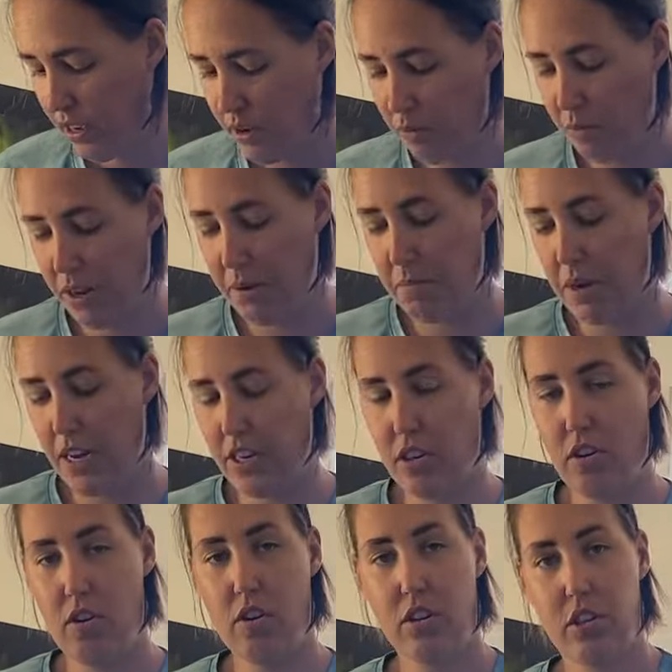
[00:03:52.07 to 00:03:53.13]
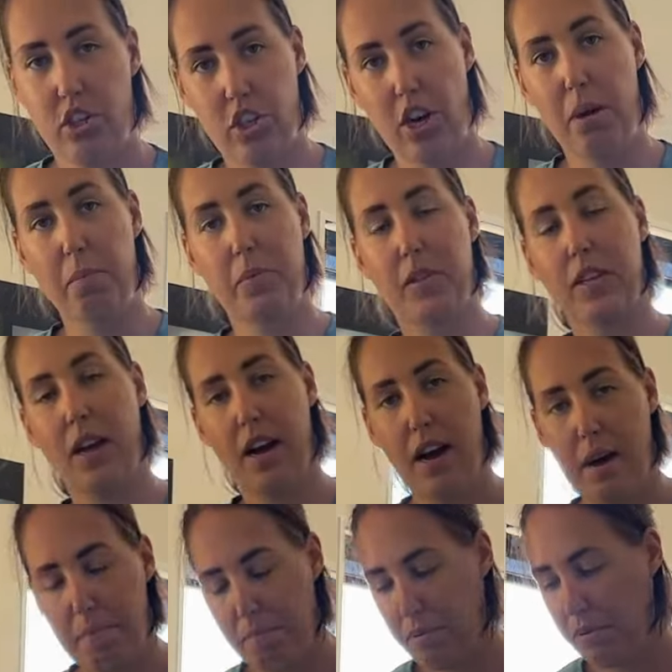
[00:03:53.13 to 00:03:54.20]
when my dog jumps
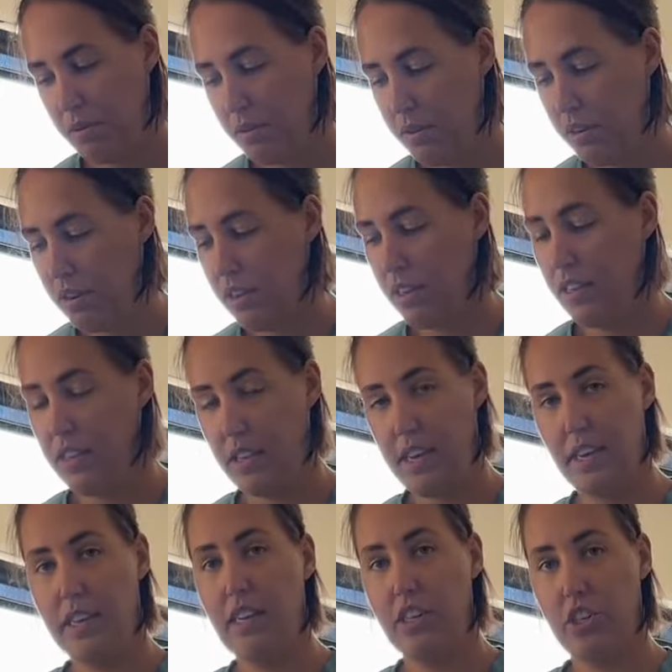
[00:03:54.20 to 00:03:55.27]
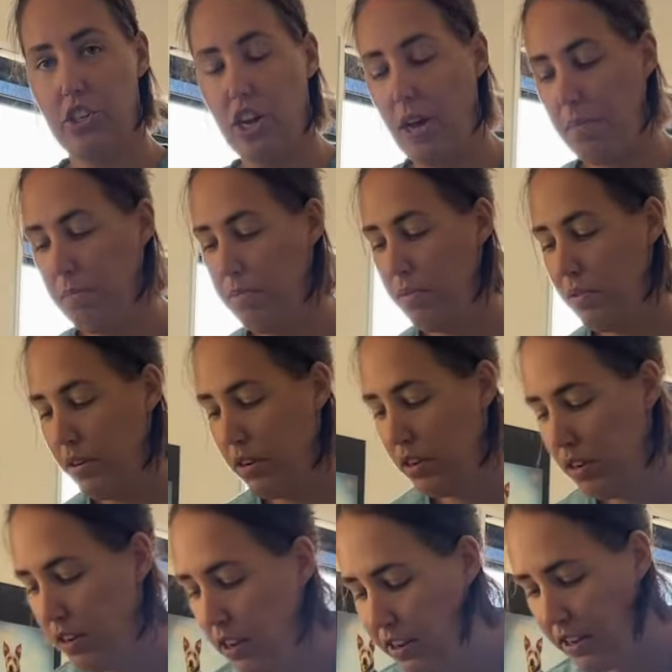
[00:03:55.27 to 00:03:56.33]
up, yeah, they jump,
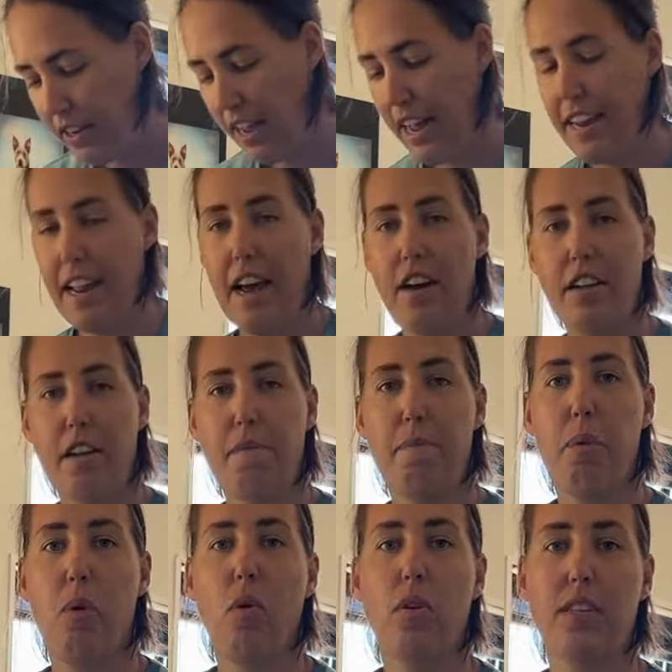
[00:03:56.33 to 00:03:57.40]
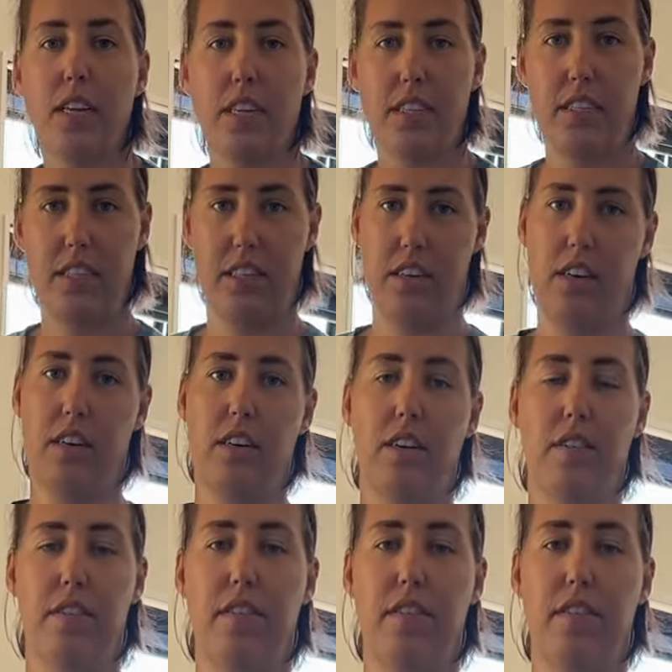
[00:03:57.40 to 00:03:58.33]
and now their paws are stuck.